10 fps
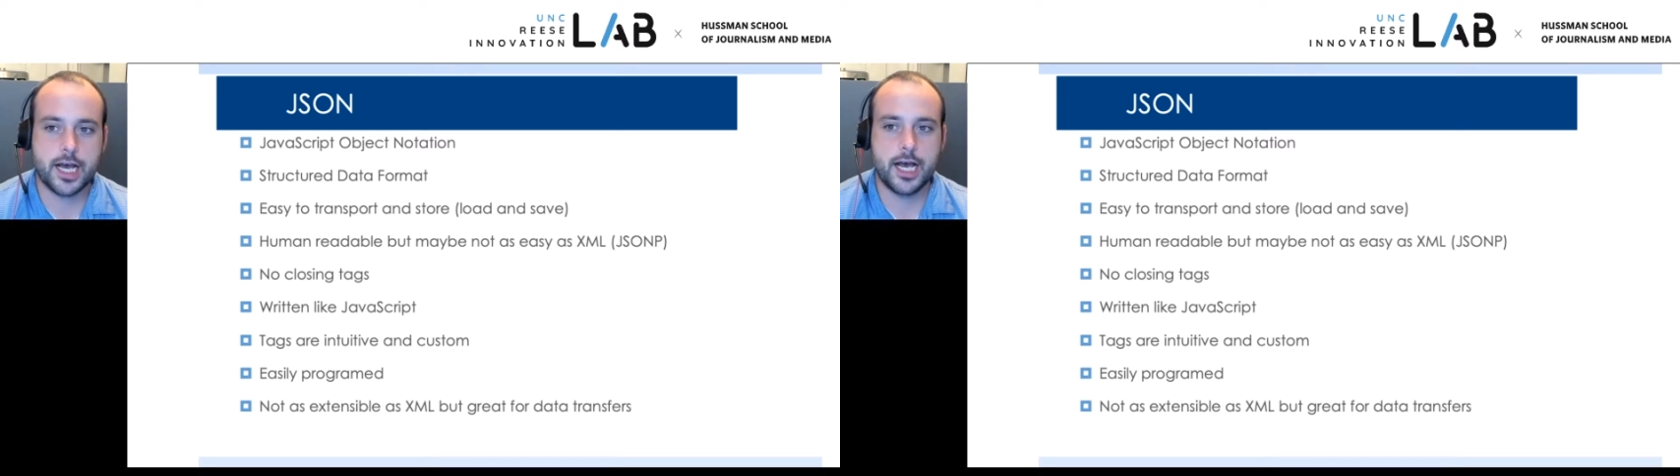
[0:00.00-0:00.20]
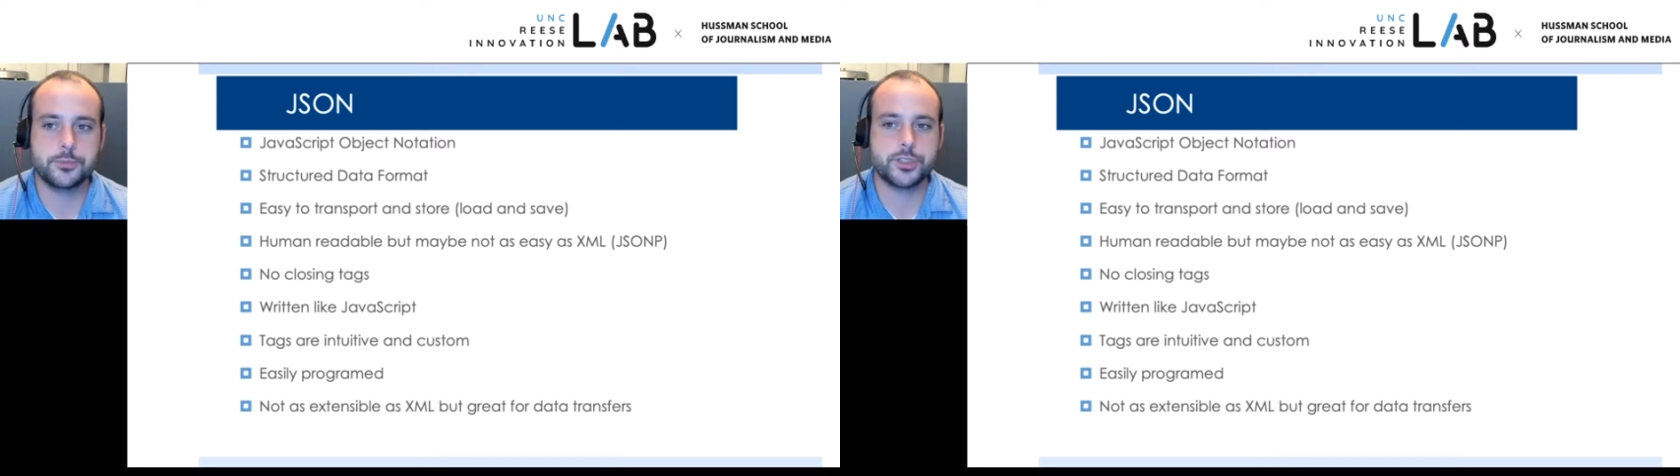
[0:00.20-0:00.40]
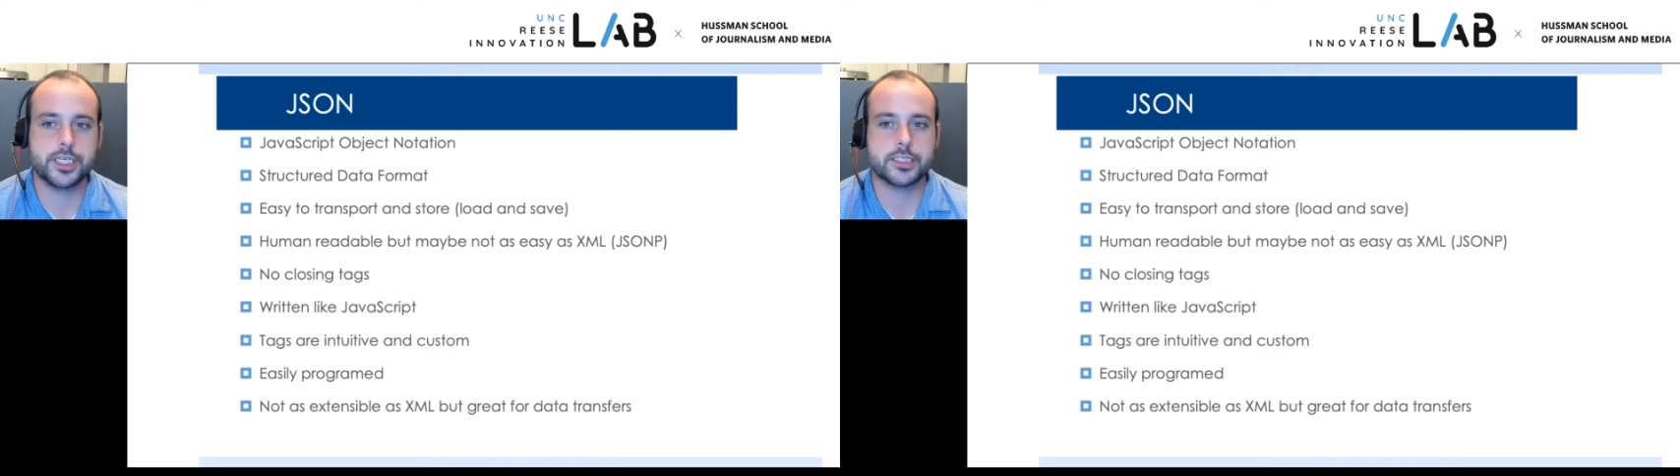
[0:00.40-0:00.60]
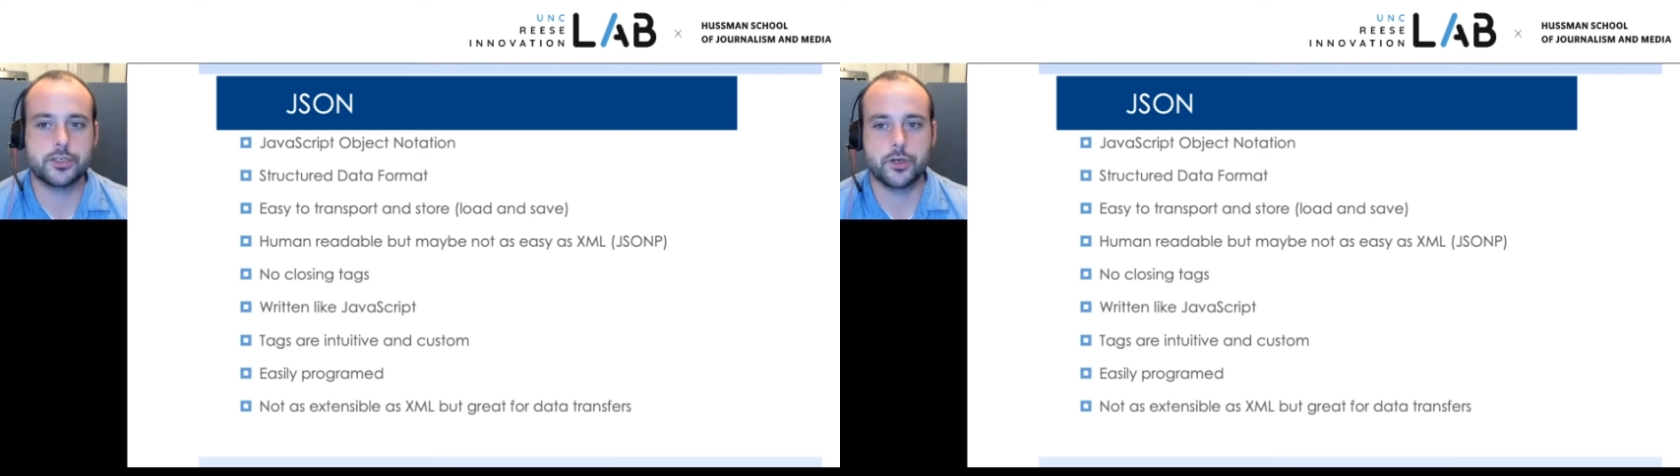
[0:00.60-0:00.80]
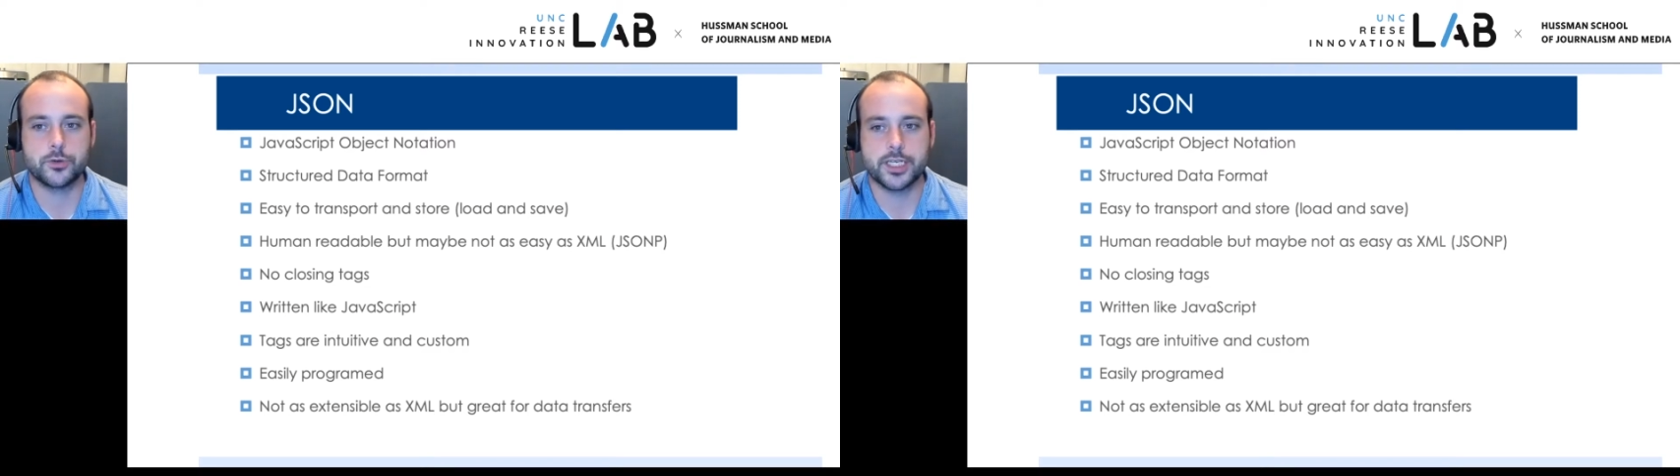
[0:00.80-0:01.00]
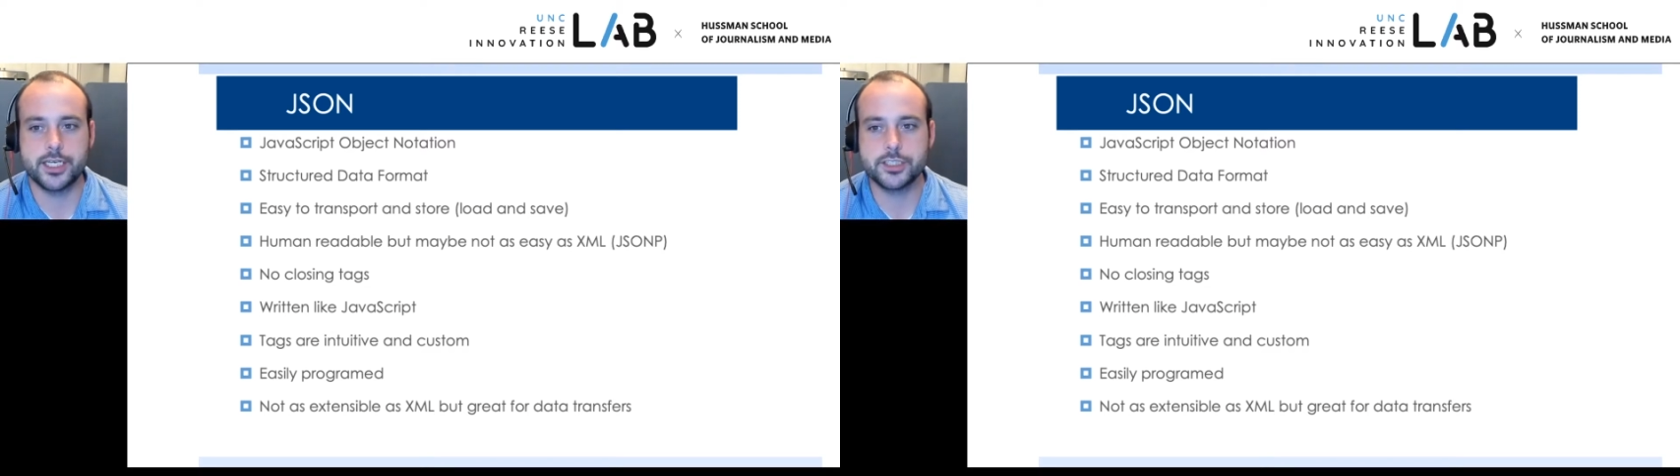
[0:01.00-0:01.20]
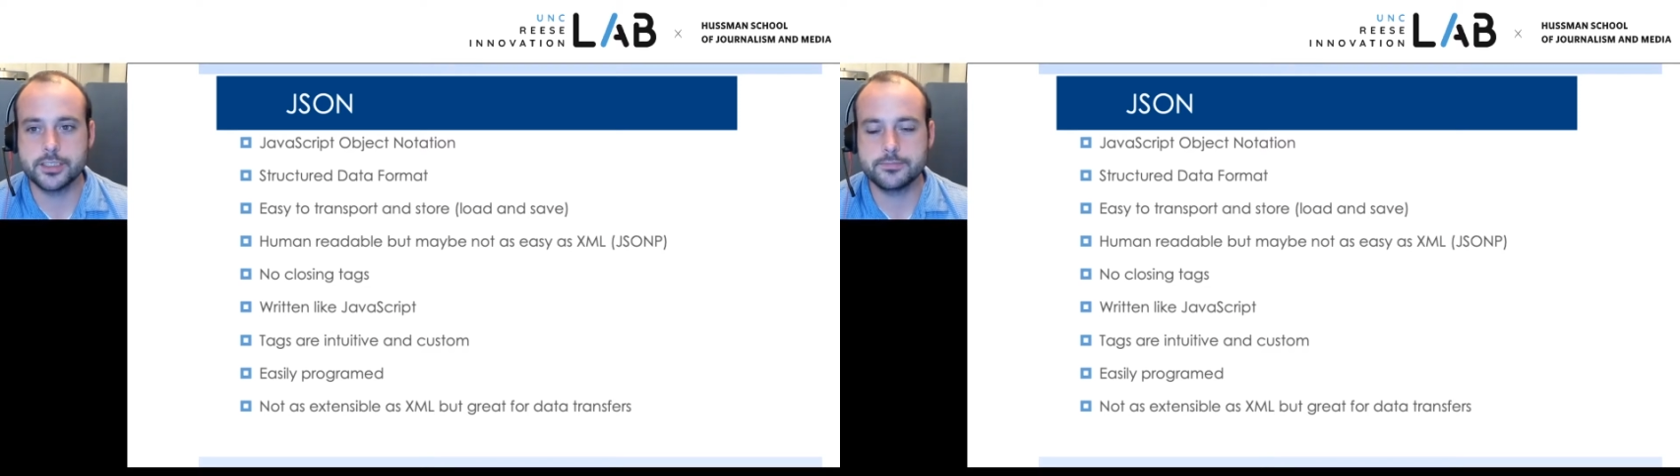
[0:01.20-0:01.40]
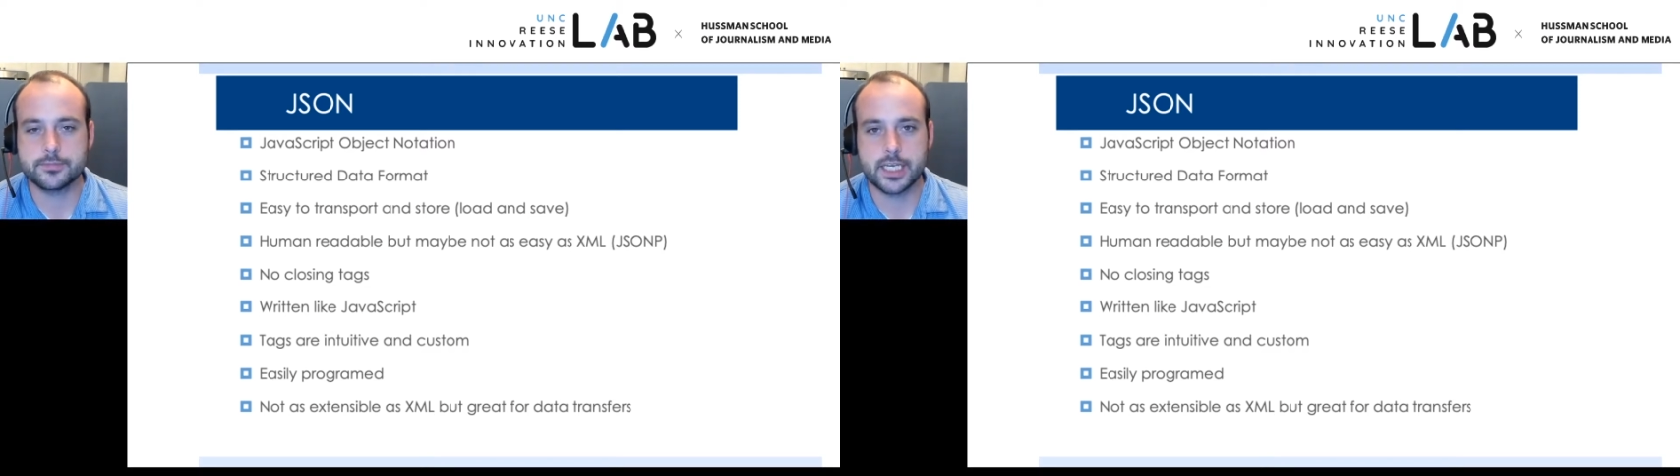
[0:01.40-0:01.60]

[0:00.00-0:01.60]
Object Notation.